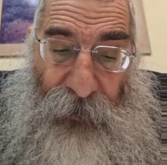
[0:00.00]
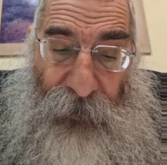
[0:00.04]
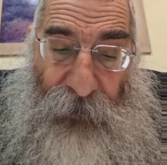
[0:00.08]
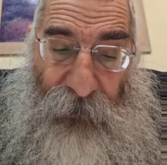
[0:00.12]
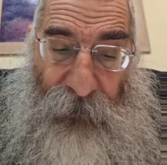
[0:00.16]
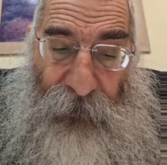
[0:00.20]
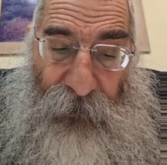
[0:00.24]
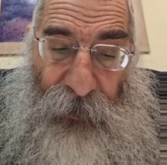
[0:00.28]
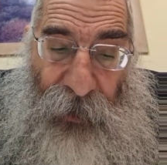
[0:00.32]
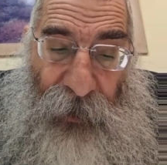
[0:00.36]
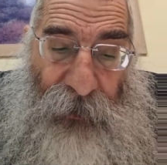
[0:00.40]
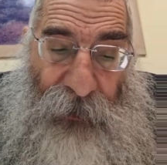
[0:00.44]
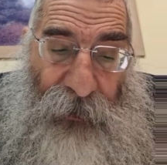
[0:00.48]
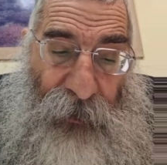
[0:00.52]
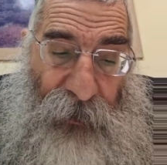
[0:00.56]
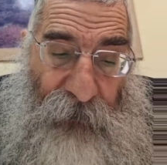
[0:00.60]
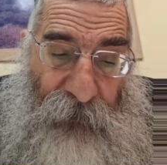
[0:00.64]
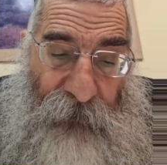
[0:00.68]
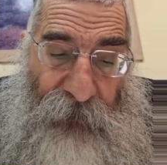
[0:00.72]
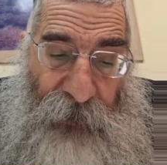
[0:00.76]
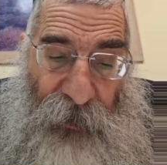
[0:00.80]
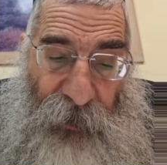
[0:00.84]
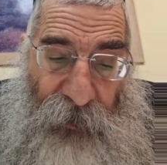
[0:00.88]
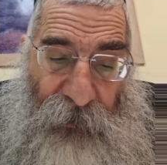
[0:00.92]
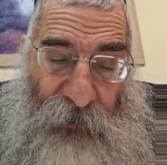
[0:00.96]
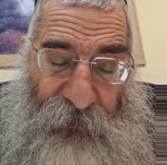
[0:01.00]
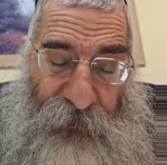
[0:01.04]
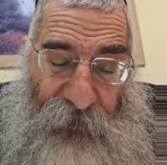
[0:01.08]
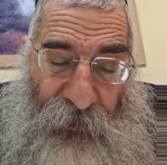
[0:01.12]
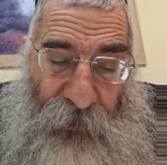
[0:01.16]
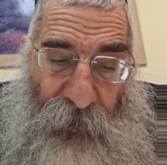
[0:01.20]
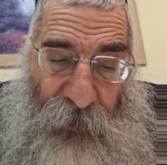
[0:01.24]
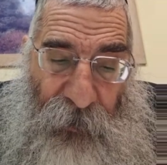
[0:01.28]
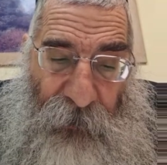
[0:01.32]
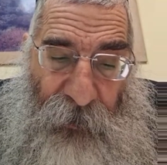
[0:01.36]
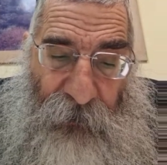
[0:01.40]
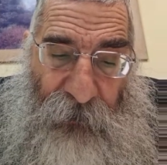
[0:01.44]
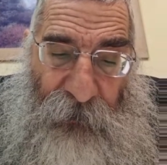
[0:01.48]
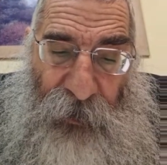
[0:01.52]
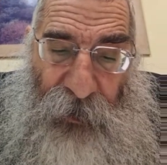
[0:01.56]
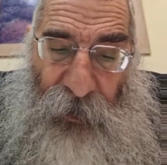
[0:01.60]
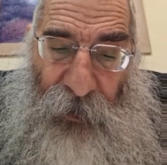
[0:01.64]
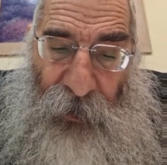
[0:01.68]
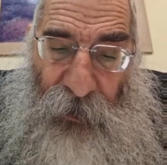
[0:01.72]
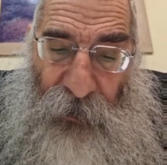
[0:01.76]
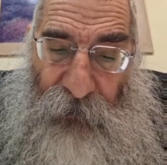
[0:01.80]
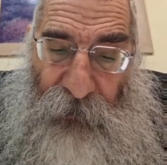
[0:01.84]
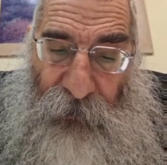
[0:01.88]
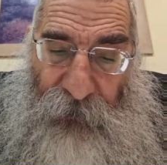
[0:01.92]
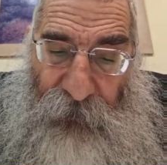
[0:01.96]
that's the biter from above
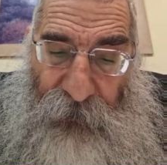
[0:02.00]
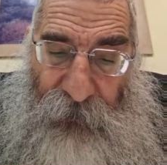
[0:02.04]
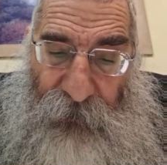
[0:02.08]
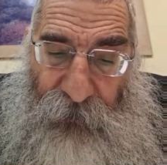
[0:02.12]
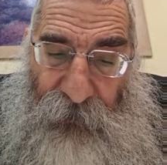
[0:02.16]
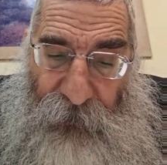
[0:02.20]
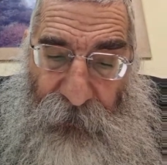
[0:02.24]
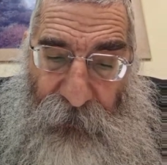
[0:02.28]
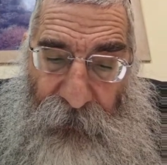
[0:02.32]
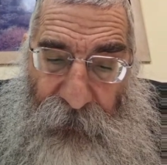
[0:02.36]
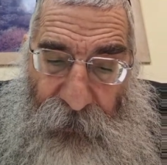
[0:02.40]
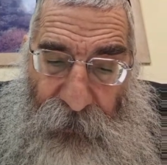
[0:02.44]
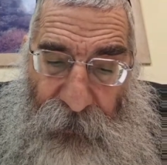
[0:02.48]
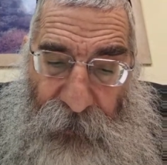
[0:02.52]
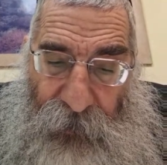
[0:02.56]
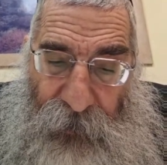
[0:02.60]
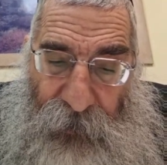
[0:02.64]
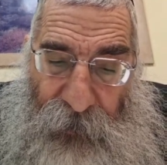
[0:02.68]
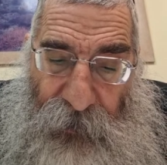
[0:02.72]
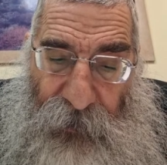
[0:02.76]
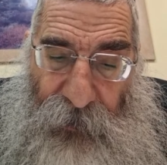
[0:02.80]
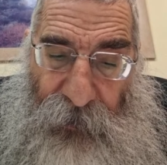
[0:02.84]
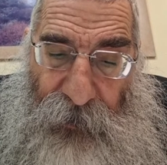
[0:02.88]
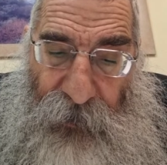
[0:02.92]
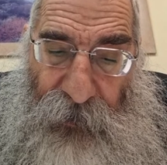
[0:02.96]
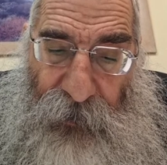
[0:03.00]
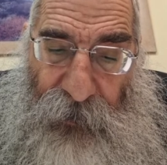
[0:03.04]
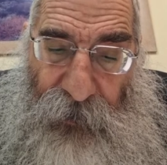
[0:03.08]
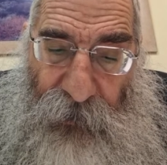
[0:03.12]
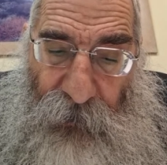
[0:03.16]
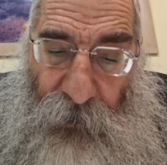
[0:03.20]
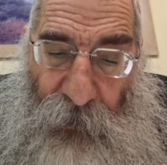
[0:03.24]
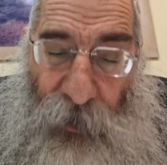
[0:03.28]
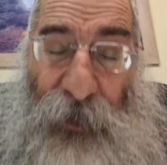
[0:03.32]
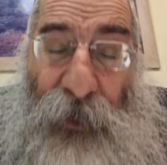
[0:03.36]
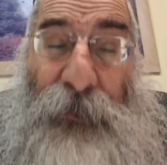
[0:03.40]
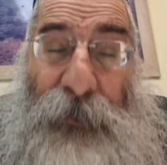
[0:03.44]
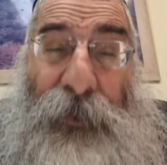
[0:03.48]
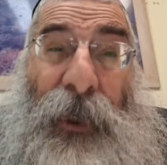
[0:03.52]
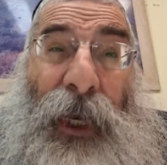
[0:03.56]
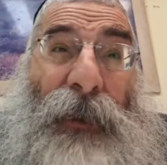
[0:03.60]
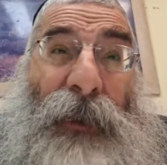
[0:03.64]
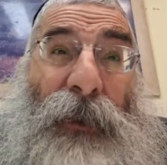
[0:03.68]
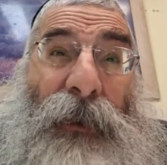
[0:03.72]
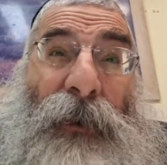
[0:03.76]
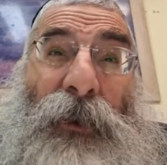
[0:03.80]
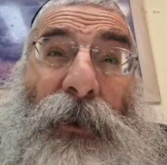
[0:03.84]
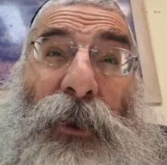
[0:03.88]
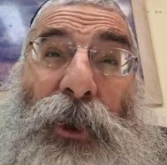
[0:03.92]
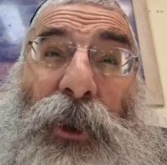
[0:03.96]
below. What's
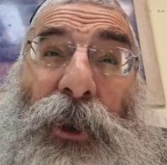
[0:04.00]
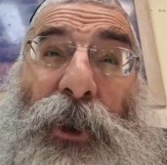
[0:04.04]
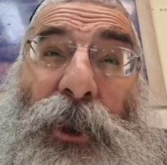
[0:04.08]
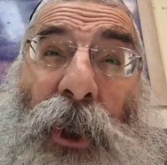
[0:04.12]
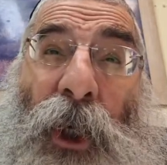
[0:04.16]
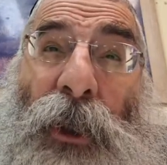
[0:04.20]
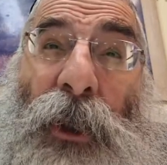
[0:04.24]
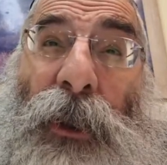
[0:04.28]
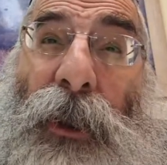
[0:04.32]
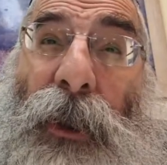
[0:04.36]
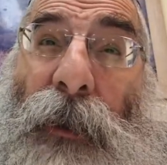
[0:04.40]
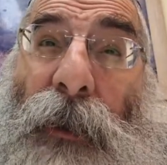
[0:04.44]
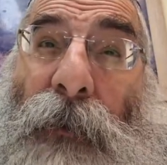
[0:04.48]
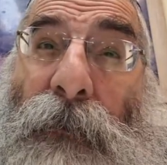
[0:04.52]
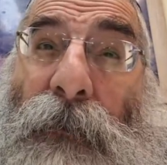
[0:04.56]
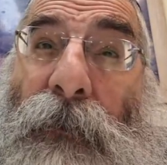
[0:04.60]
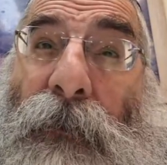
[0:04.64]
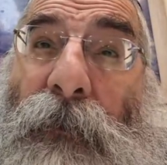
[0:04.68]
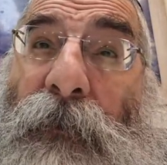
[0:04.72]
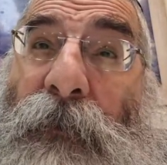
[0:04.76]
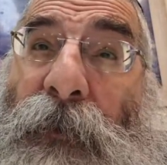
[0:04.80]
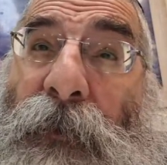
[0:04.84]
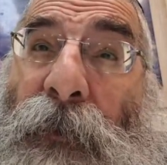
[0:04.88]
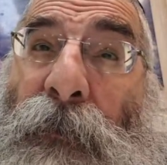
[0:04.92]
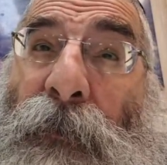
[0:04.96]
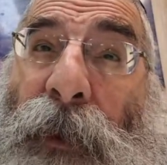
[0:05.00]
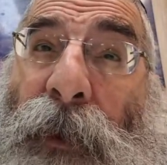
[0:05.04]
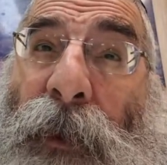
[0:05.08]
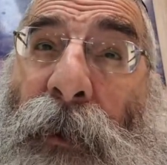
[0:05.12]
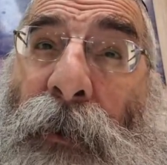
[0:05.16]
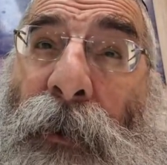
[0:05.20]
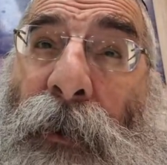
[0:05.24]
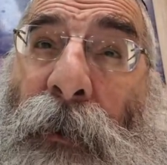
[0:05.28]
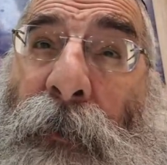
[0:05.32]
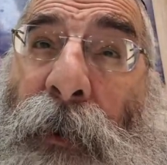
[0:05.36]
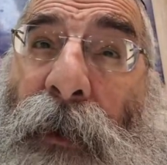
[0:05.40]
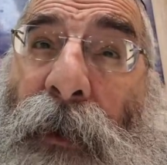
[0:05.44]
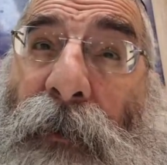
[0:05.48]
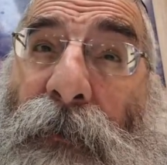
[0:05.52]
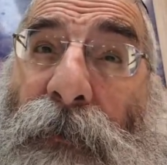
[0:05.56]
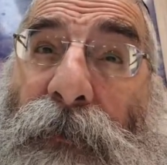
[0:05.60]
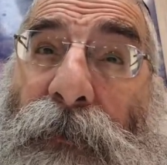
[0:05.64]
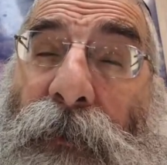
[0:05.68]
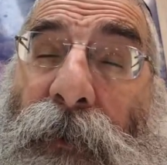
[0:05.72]
pshat in sholem from below above?